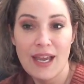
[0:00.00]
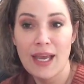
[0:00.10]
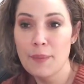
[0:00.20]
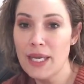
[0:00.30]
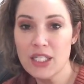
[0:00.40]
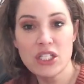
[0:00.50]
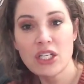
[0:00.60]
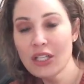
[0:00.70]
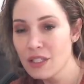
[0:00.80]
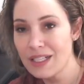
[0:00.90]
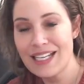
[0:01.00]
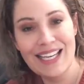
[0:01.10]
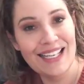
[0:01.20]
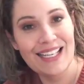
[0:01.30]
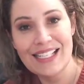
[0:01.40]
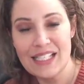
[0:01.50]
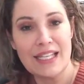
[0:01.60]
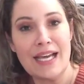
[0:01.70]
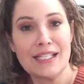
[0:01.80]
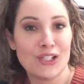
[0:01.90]
And make sure, get into
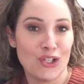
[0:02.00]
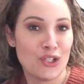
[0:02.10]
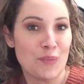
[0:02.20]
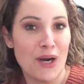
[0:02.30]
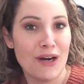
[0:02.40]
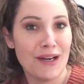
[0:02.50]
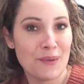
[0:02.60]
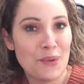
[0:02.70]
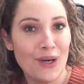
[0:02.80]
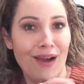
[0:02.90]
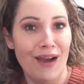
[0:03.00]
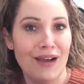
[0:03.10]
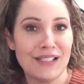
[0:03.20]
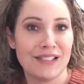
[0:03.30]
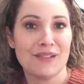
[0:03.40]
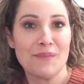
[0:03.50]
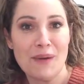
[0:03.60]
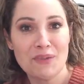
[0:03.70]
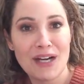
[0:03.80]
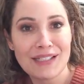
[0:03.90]
that search bar and put Autism
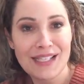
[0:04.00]
Mama Rocks,